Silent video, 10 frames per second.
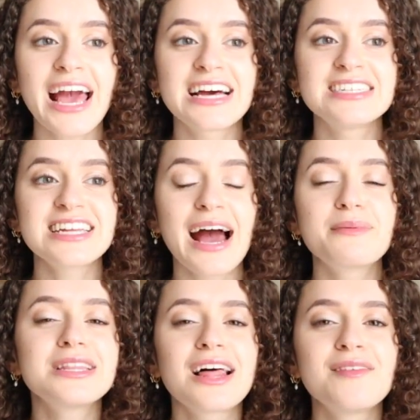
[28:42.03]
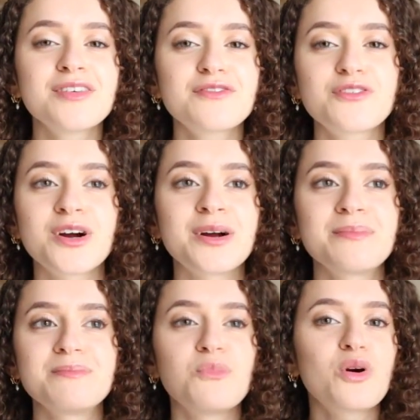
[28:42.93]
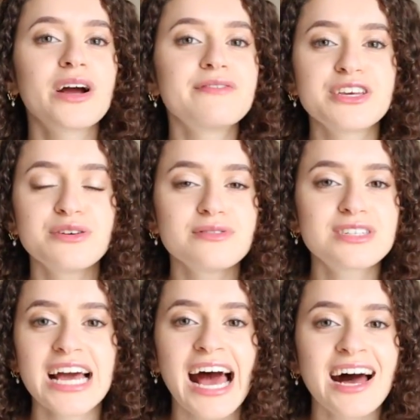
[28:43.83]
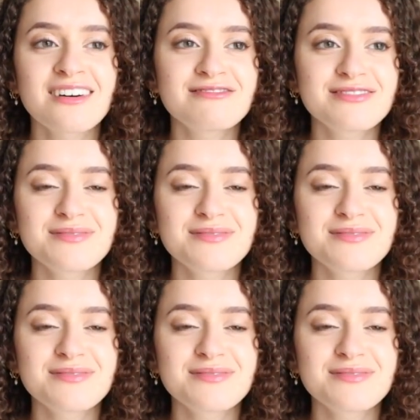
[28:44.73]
and I would love for more of you to have